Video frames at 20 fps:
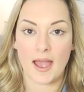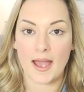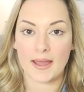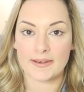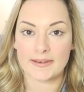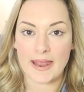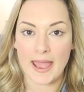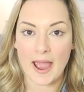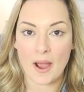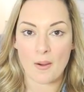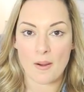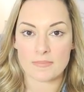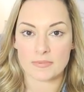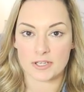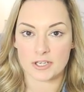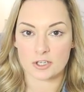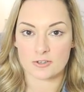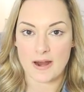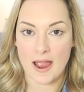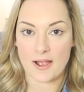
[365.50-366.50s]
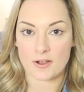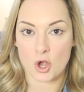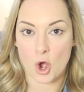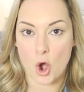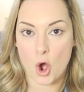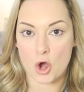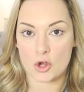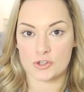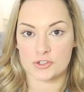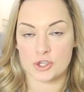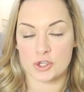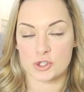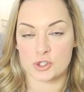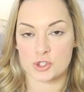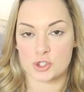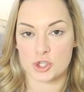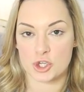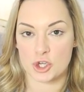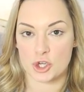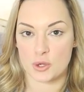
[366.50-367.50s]
and uh, now I'm gonna crack on
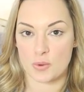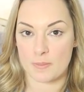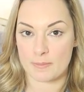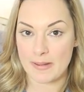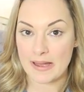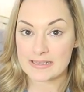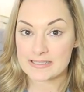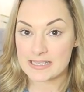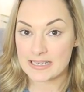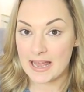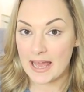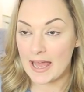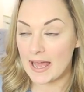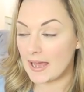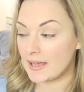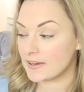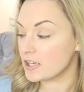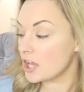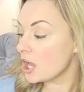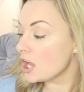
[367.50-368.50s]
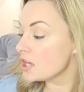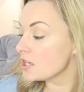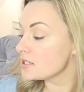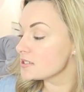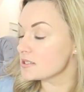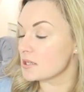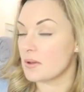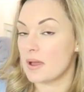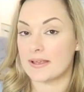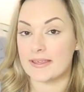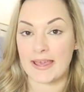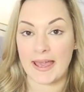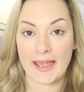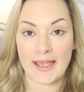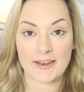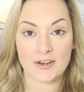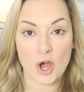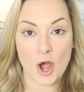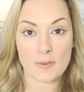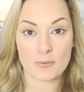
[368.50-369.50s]
to Matalan. So
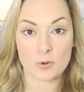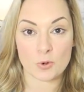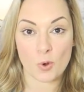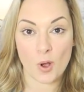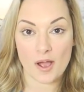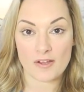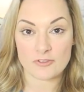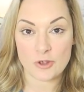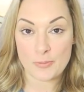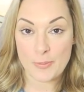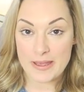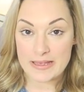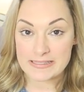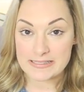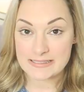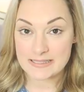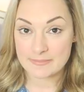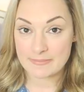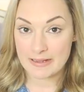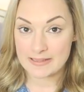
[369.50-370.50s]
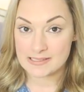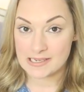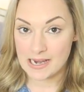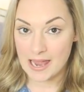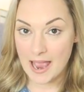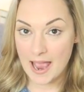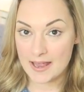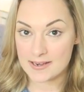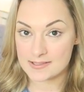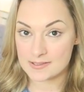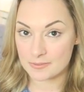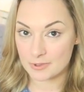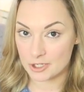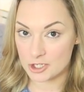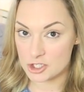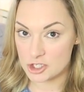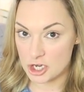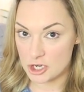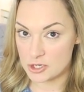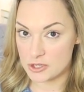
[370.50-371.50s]
again, I bought quite a few pieces in Matalan, so I'm
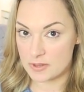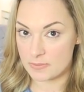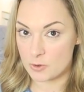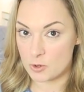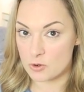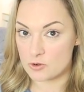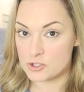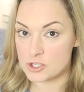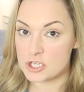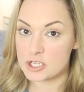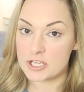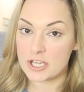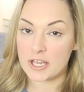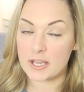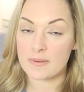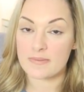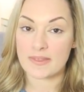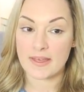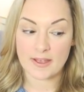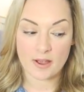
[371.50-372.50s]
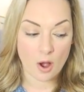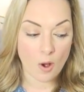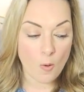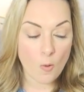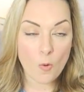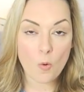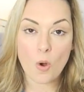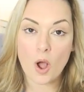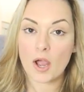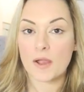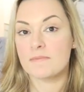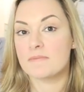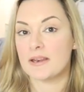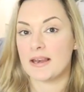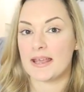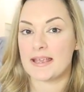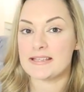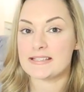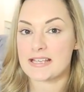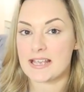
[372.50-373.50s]
gonna show them all to you. They are all home
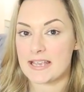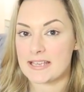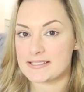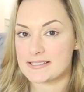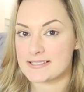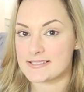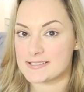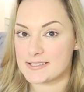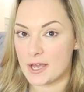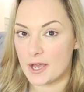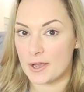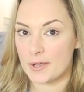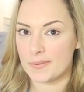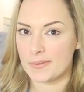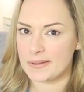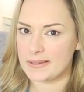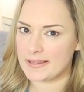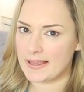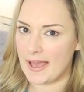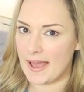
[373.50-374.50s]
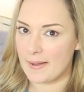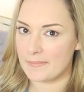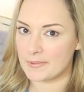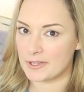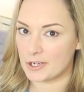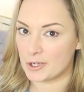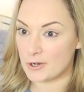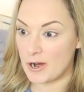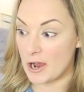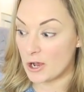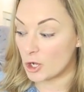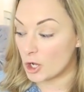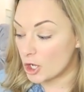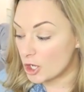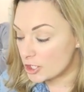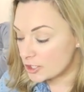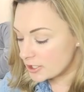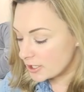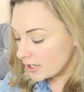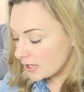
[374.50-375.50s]
related, so yeah, I'm gonna crack
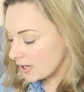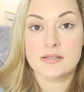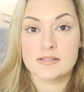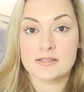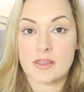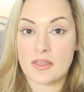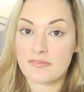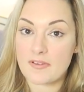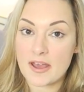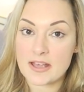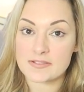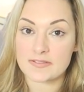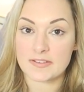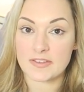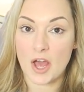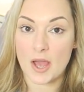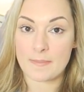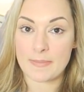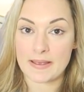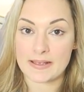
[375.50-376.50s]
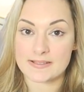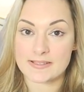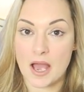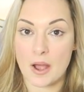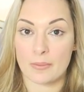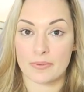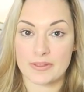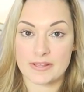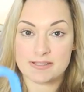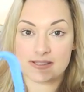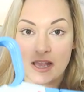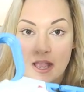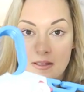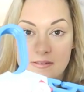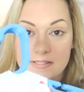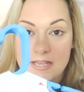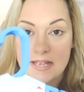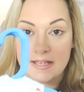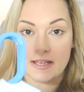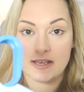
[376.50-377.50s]
on. So the first thing that I picked up were these
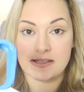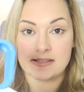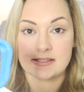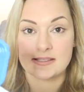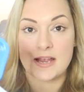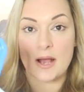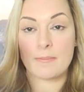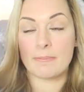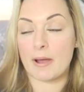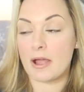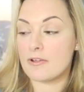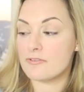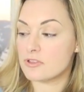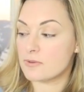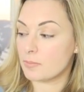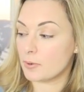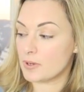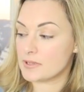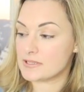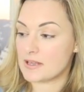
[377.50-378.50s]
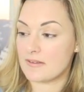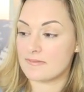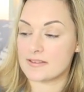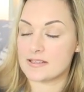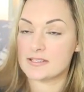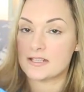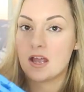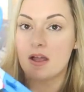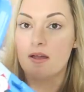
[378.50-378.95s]
coat hangers. Now both the boys have these